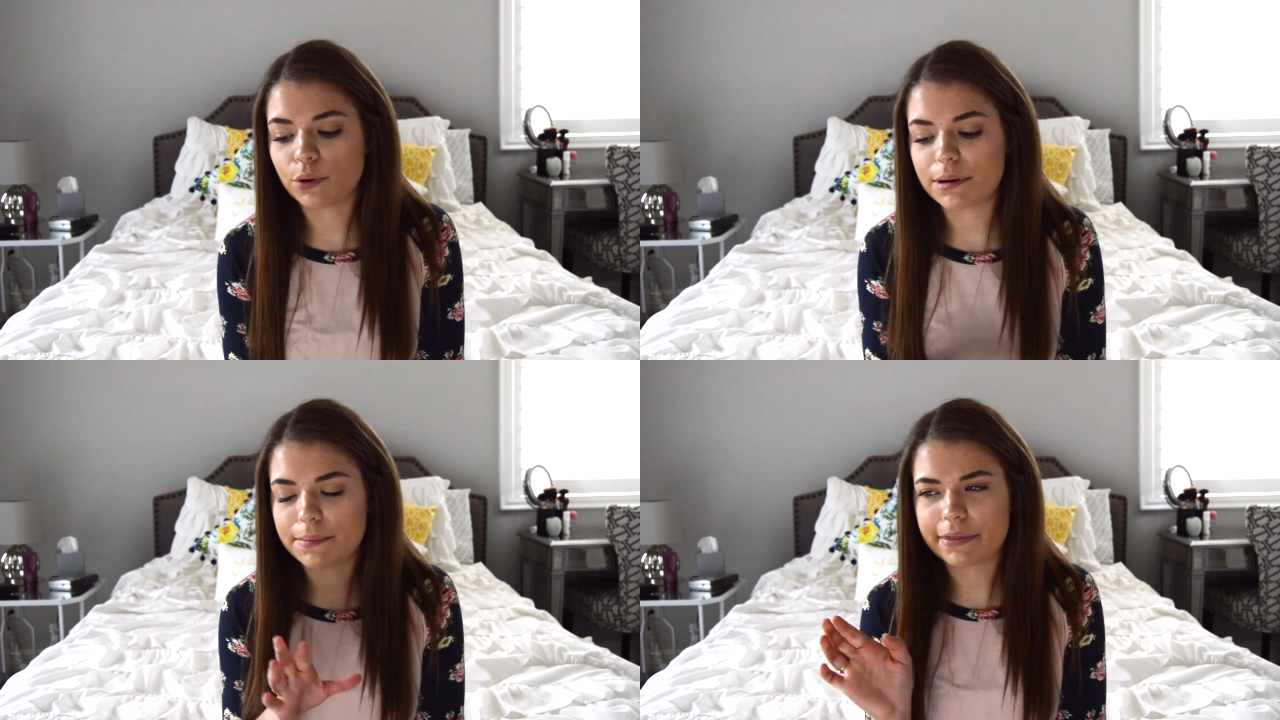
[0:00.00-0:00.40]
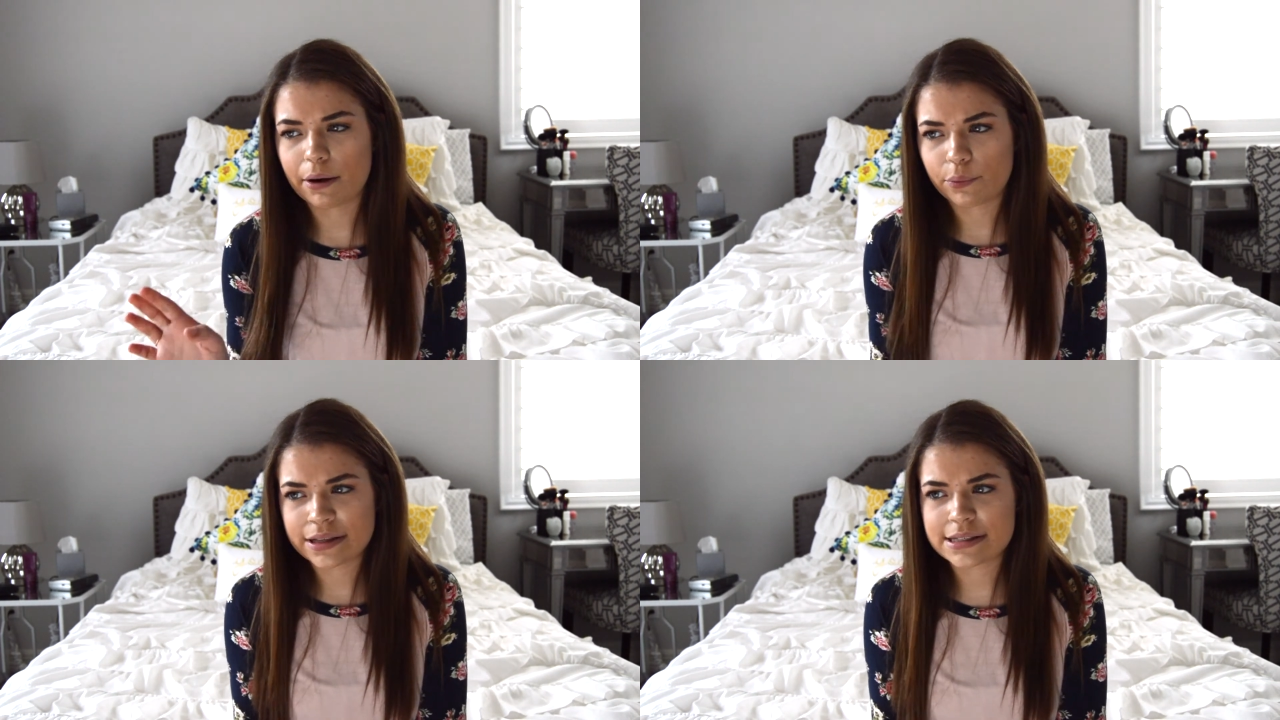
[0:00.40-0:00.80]
or maybe
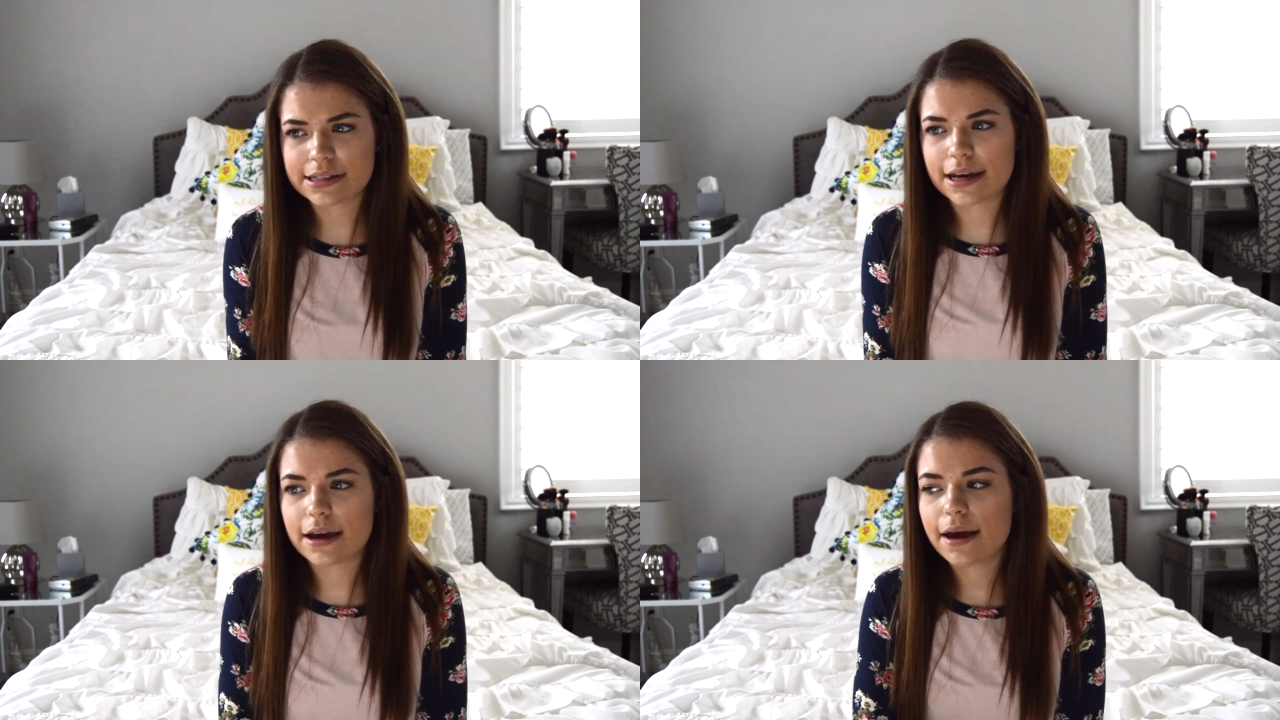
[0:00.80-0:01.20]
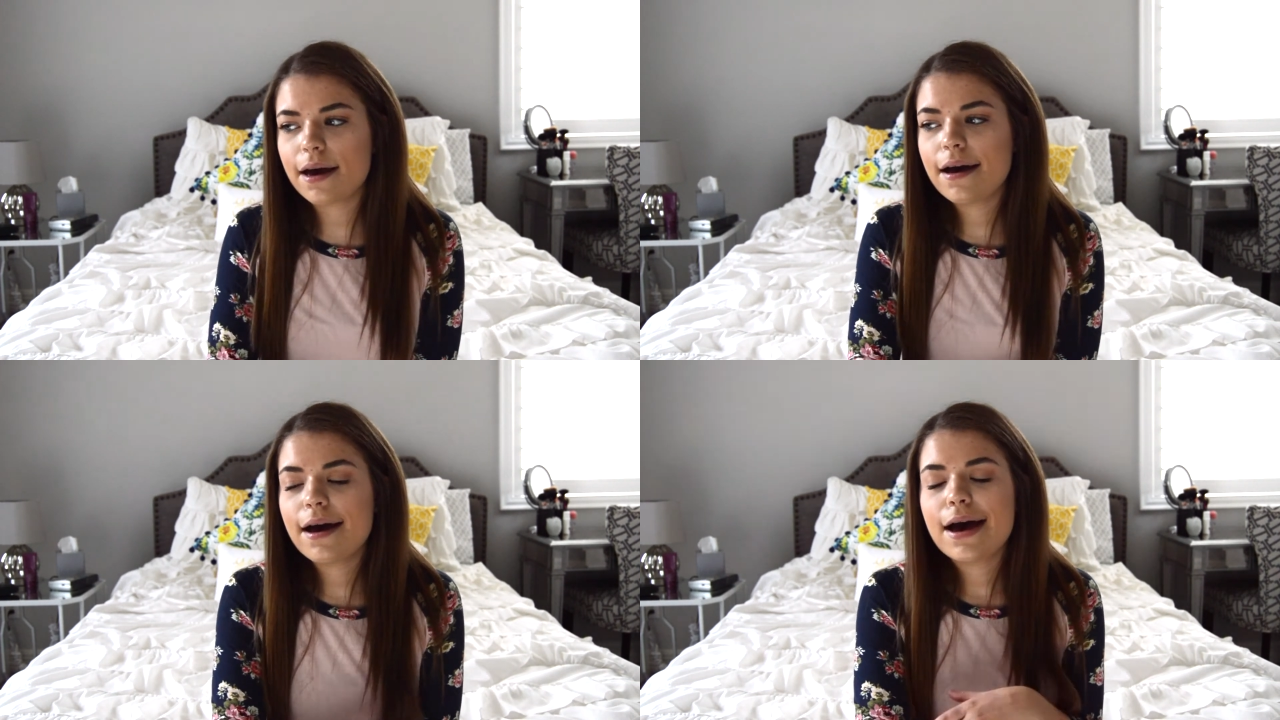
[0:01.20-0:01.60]
that Wednesday
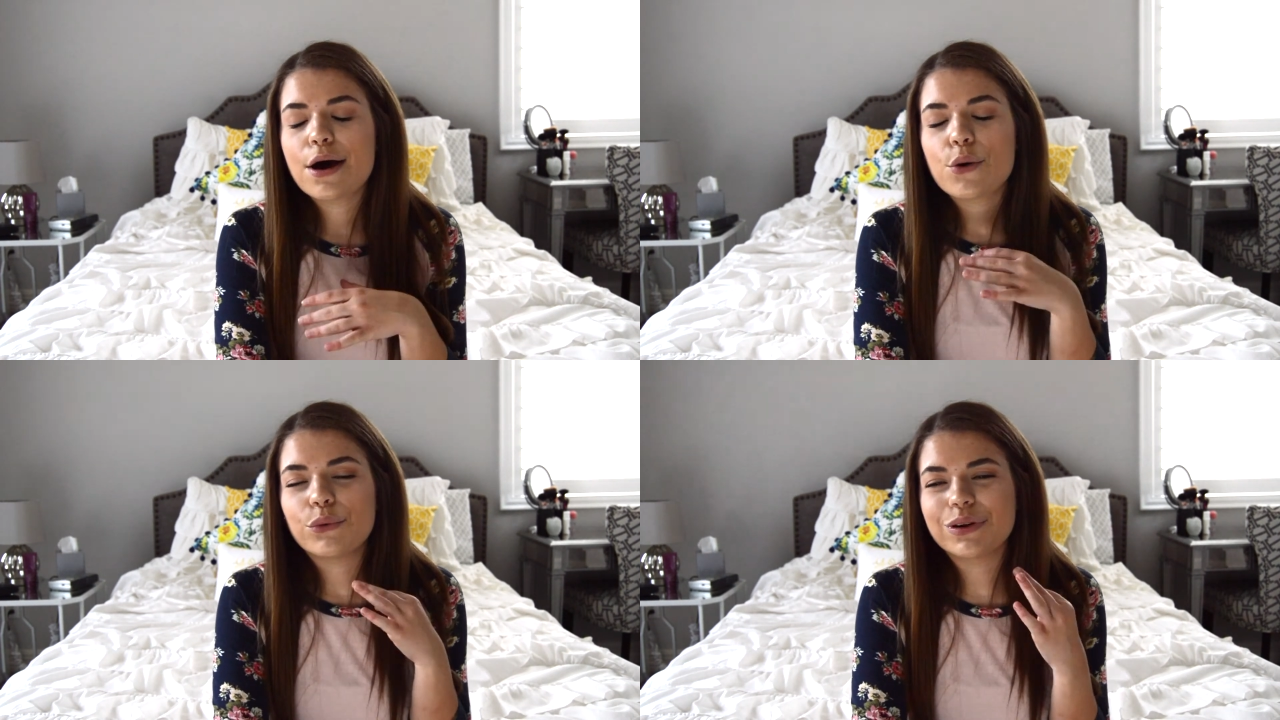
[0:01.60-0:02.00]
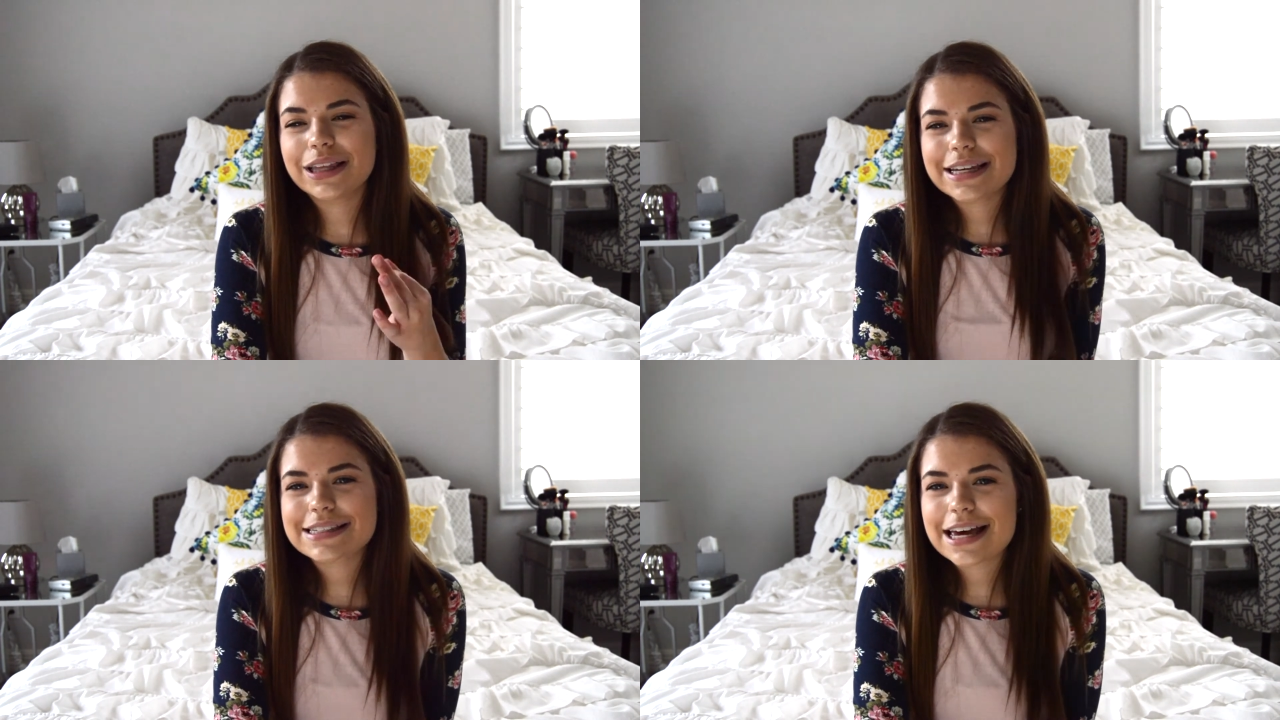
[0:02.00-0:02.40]

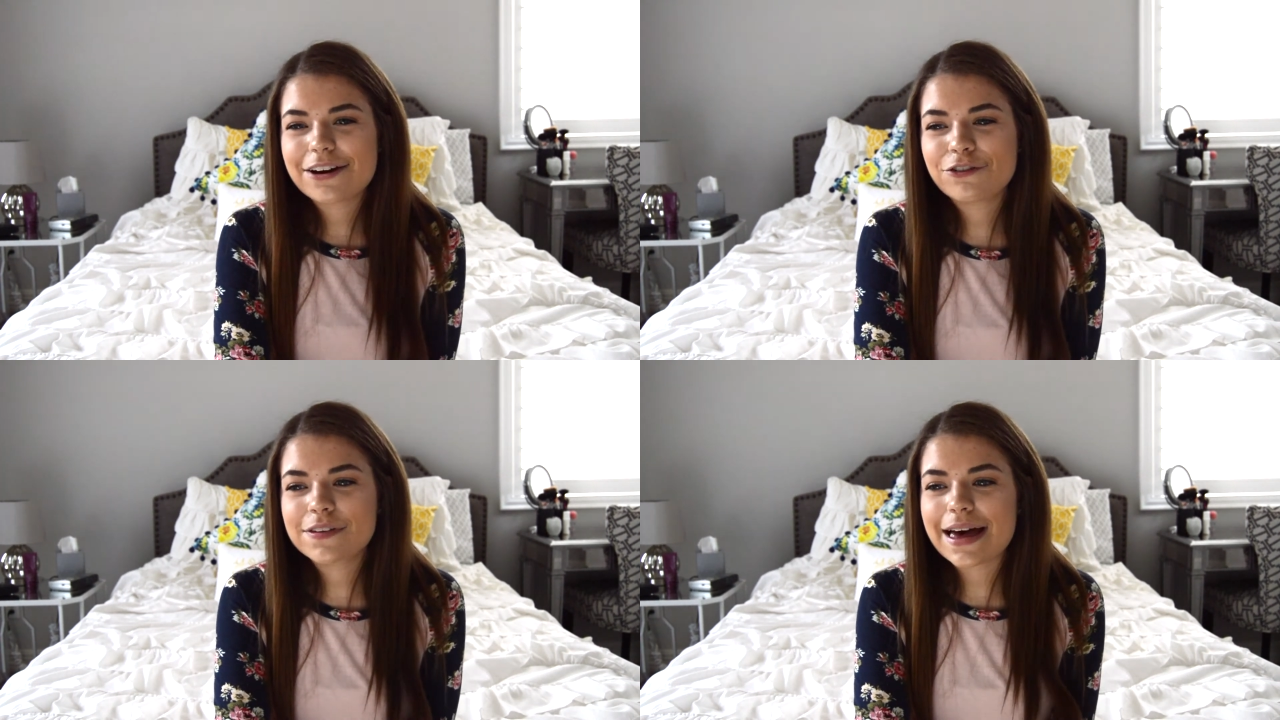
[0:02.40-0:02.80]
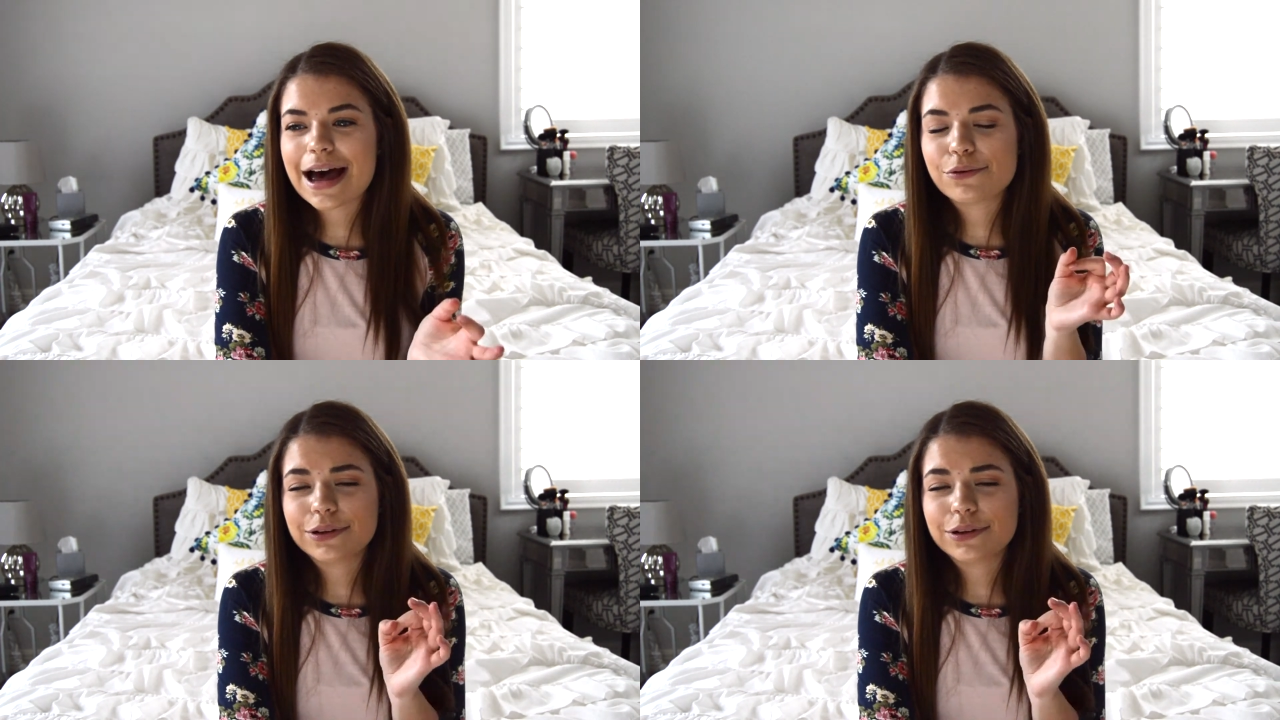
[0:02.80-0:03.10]
really excited for that.